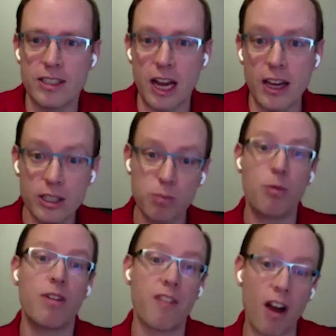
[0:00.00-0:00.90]
does
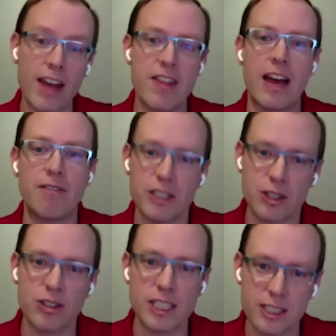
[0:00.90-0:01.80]
provide that
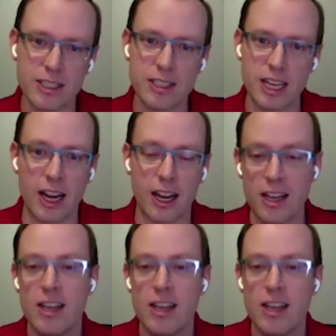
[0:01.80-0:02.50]
physical distancing,